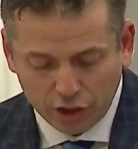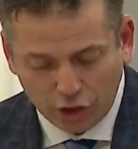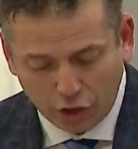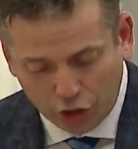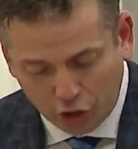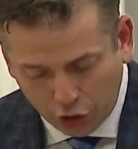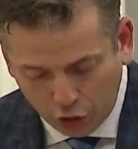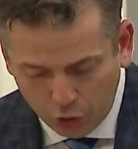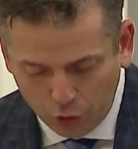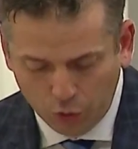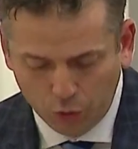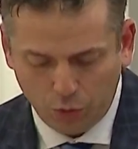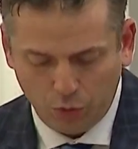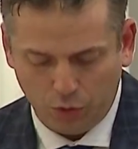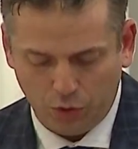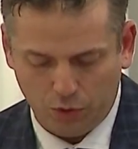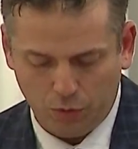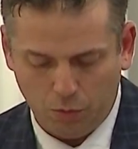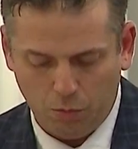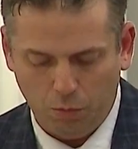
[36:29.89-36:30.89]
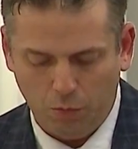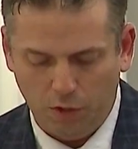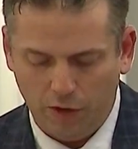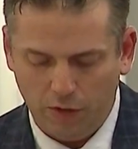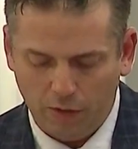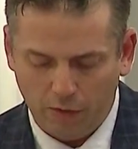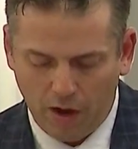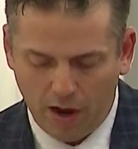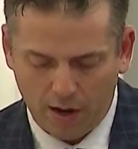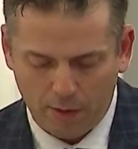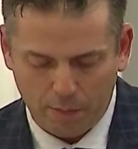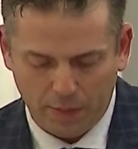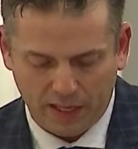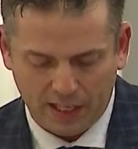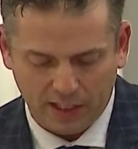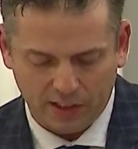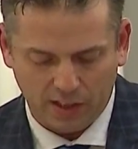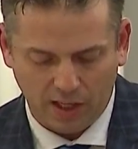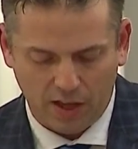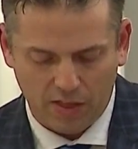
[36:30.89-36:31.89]
choose where to run
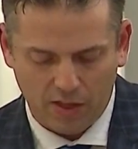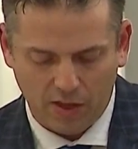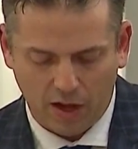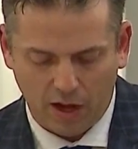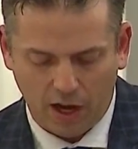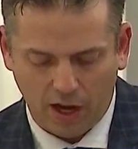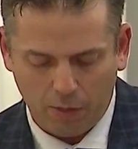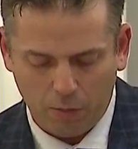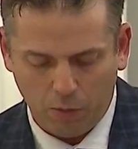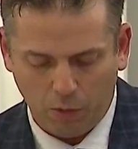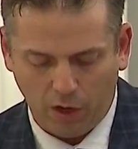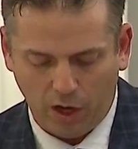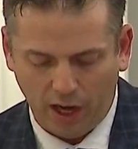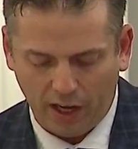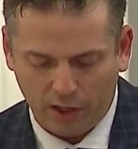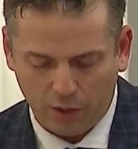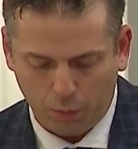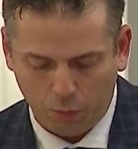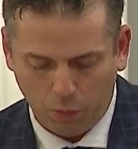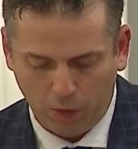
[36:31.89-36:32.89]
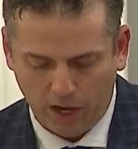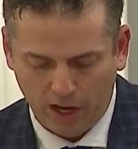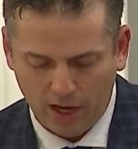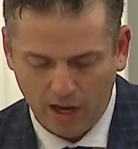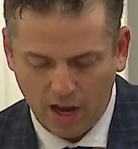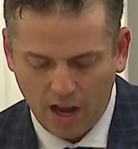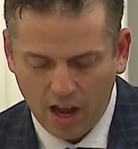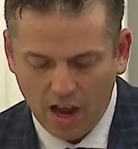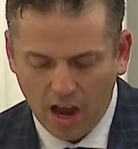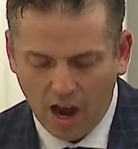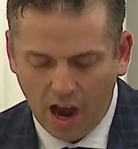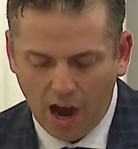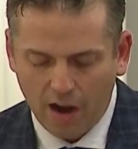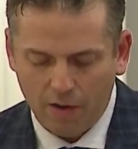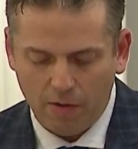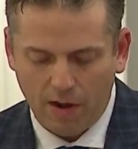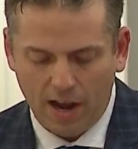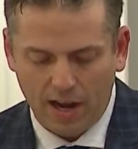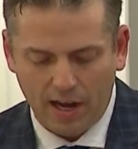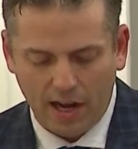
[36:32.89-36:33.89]
because I thought where I could win. I
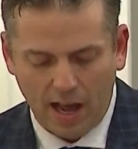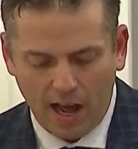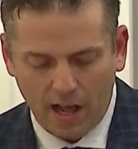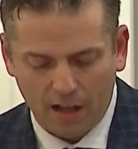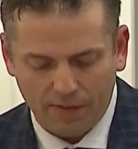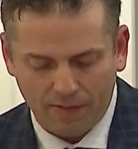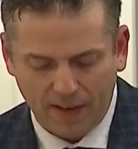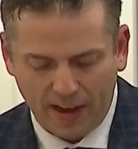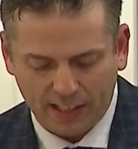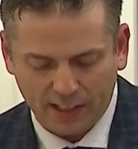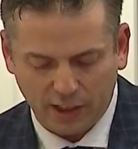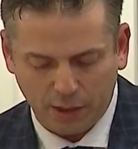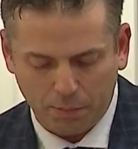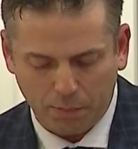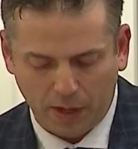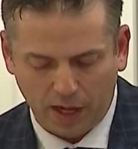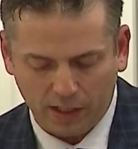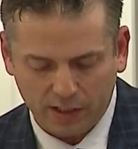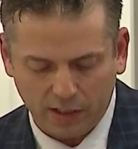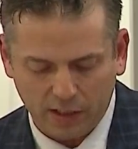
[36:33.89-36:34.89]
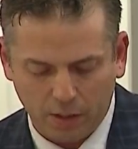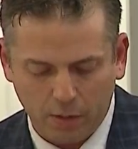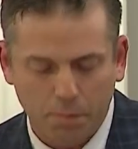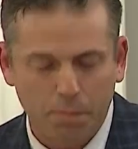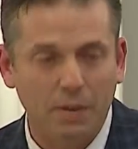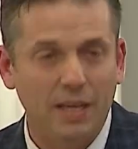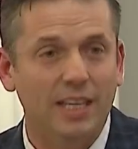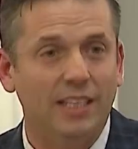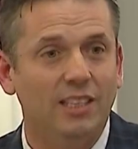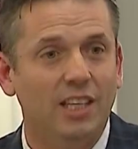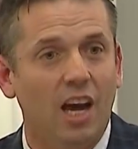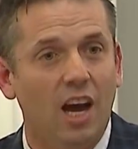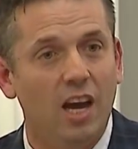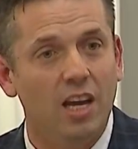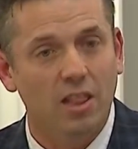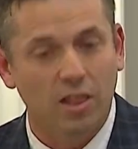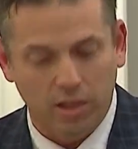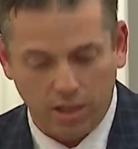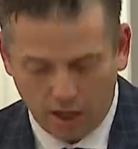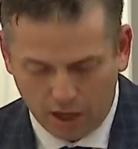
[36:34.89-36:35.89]
ran in Halifax-Chebucto because I
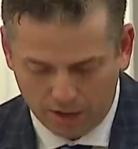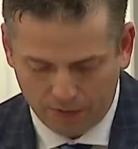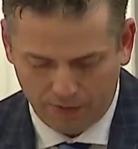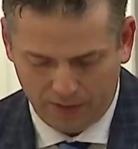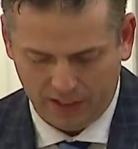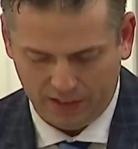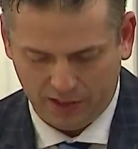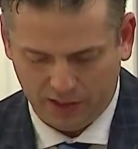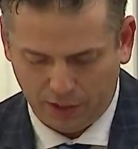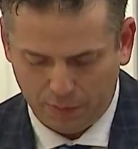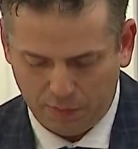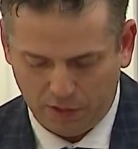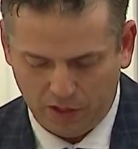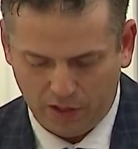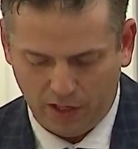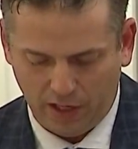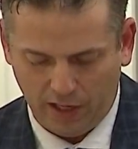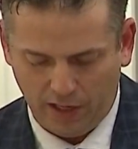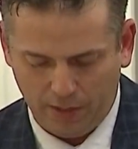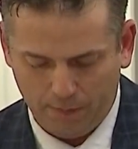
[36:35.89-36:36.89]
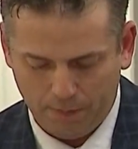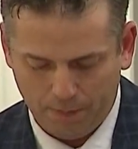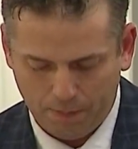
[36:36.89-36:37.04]
love this community.